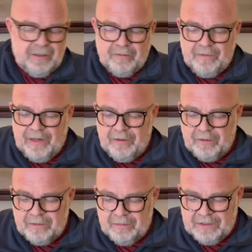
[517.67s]
on
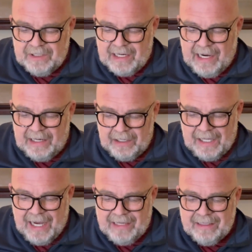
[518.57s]
Fenders, which I kind of
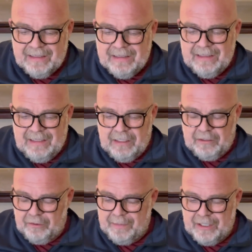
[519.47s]
like, a
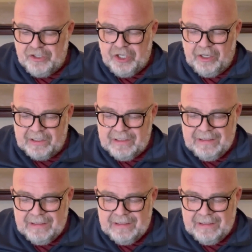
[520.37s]
little bit of chunk.